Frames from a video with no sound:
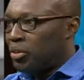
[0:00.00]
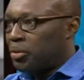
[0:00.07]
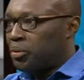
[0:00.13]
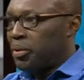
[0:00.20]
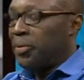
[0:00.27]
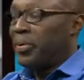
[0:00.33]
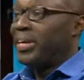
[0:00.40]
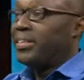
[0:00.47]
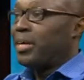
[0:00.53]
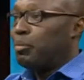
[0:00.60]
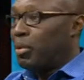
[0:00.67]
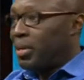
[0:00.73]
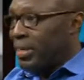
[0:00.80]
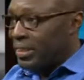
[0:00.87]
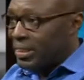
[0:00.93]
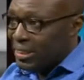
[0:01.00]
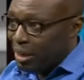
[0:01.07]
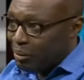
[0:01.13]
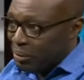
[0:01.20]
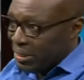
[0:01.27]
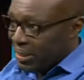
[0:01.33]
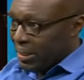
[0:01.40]
regrettable in
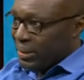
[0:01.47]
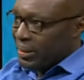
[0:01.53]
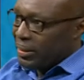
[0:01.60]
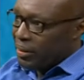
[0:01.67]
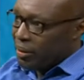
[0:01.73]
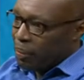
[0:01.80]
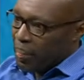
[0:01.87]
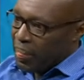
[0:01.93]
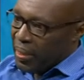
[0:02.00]
some sense,